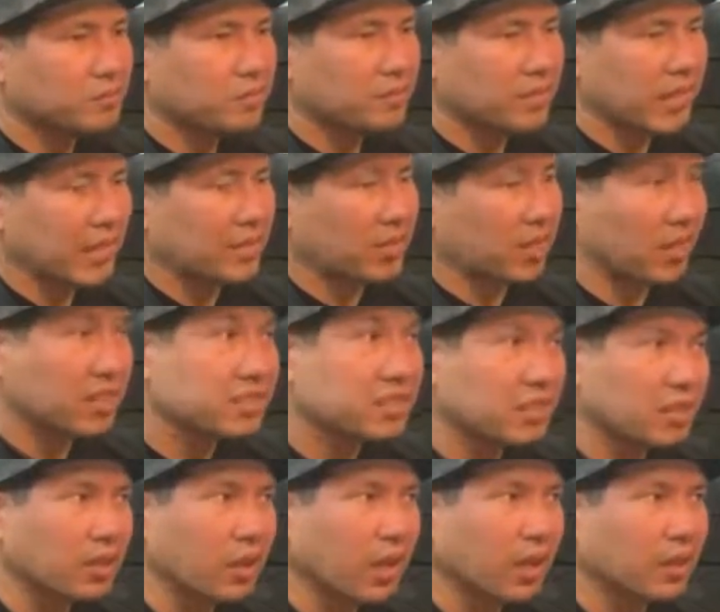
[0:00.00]
They cost
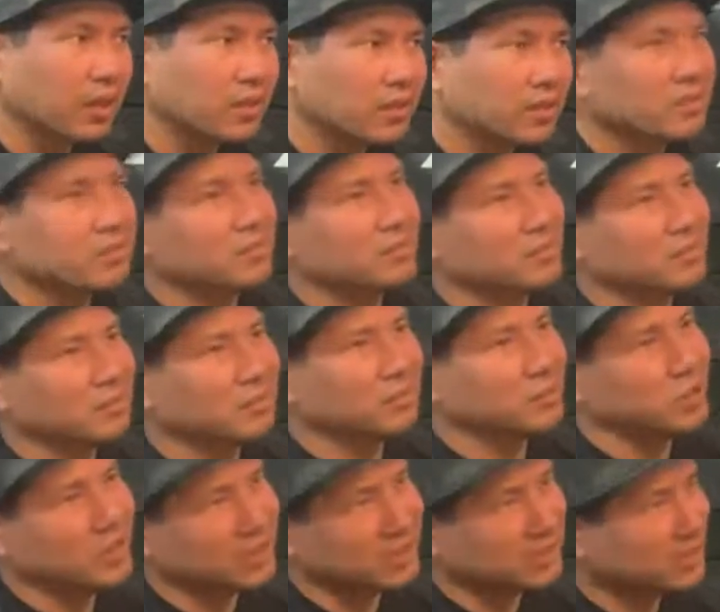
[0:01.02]
a lot,
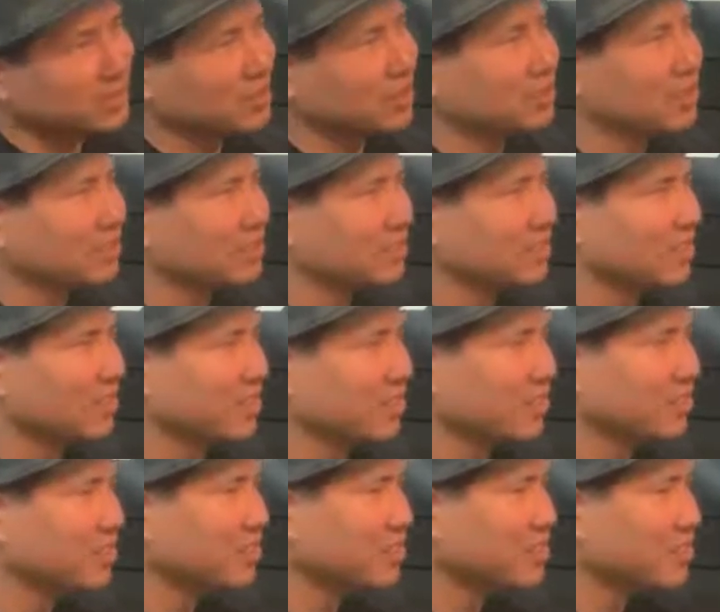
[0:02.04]
which you
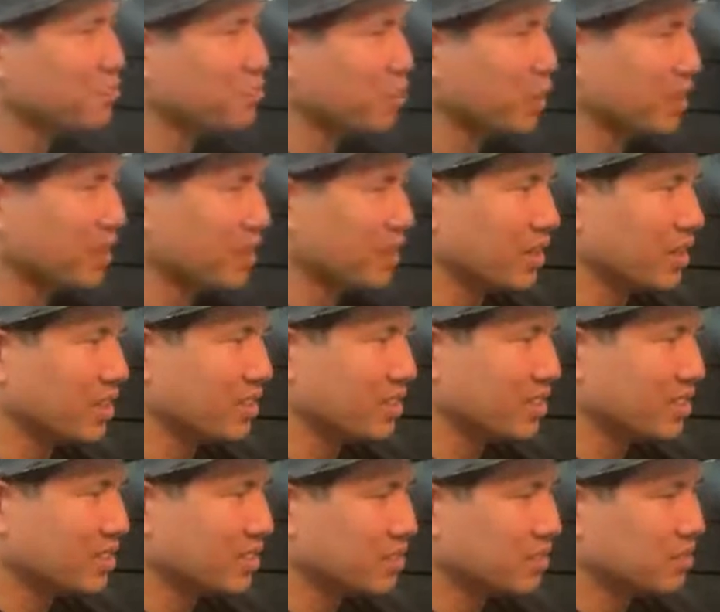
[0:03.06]
know, but.
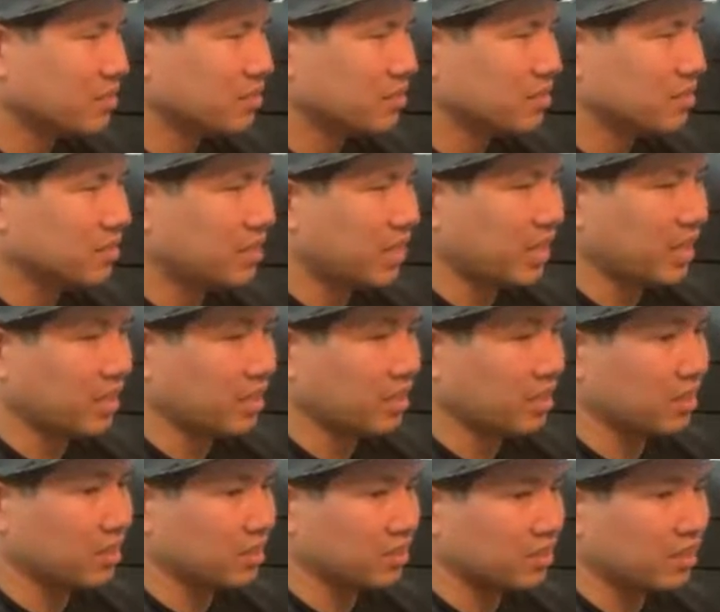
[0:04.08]

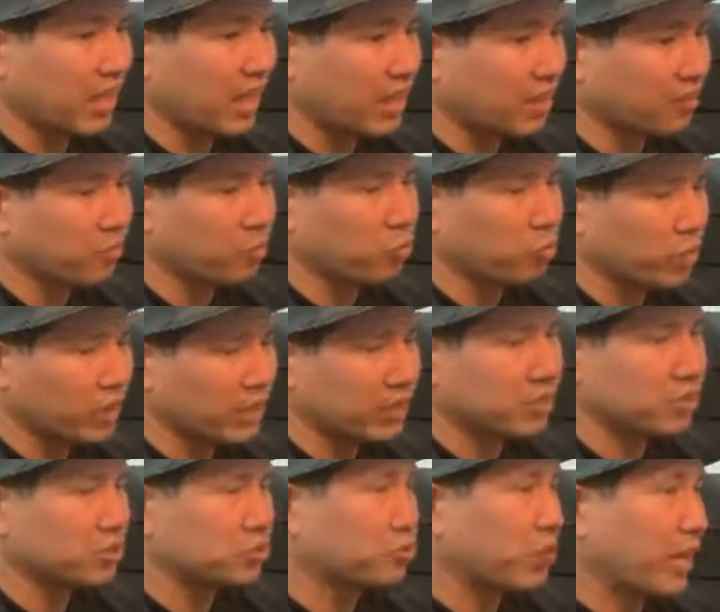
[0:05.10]
They have really
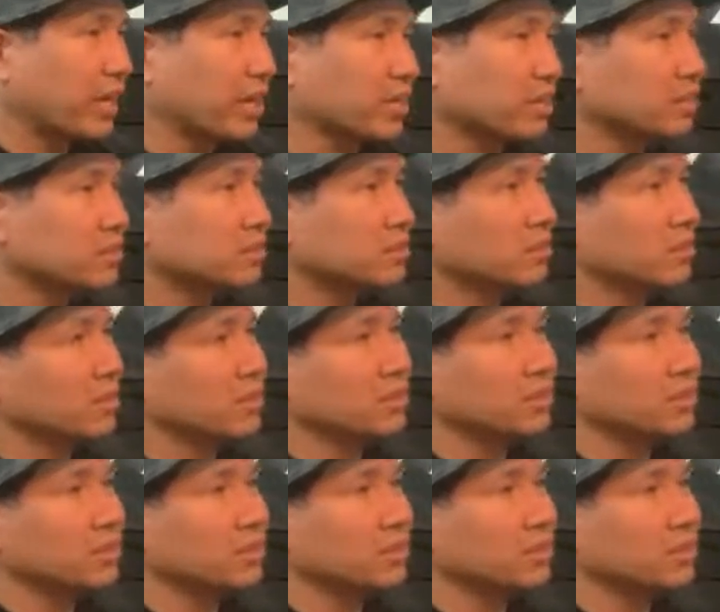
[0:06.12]
good drags on